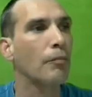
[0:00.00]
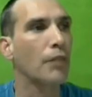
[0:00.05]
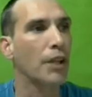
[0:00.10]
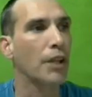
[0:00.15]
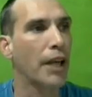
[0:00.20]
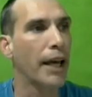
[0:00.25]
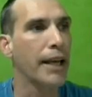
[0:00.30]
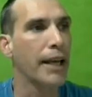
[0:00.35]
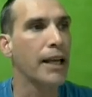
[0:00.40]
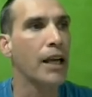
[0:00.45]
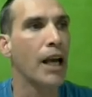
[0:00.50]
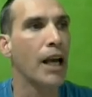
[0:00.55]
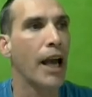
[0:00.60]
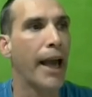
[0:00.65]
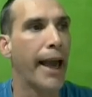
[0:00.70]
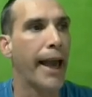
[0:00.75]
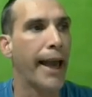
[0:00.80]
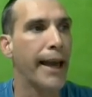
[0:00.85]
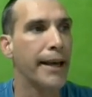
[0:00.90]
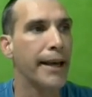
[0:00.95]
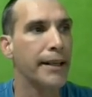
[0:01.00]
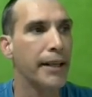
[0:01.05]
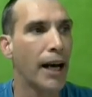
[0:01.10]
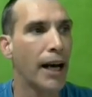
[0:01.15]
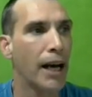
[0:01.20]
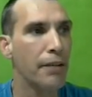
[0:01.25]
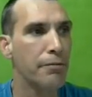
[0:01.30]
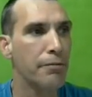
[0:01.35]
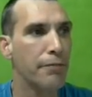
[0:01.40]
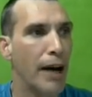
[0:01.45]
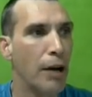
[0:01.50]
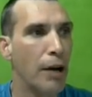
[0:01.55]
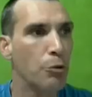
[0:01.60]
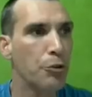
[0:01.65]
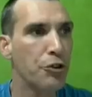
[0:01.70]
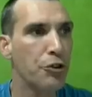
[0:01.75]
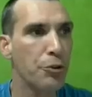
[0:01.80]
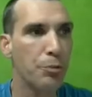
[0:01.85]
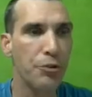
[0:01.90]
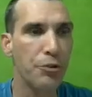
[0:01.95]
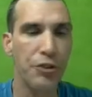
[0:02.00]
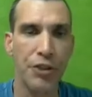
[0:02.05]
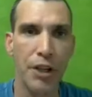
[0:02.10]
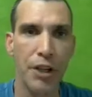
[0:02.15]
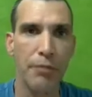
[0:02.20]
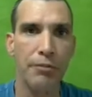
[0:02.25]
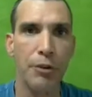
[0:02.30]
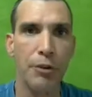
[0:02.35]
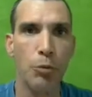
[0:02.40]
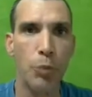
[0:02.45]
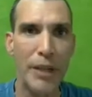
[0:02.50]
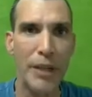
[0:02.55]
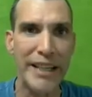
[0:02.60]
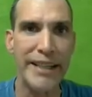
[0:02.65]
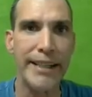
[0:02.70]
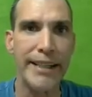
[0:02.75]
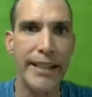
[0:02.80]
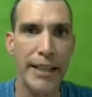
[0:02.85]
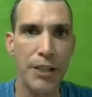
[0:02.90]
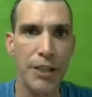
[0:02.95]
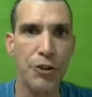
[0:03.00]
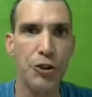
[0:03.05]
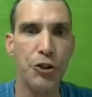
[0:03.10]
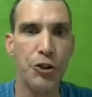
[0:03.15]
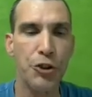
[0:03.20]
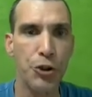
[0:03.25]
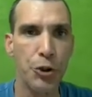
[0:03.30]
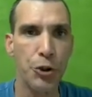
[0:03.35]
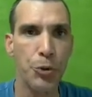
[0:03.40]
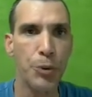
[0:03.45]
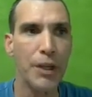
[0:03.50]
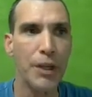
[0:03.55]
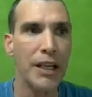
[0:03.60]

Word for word: Okay, and I found some stuff that we need to do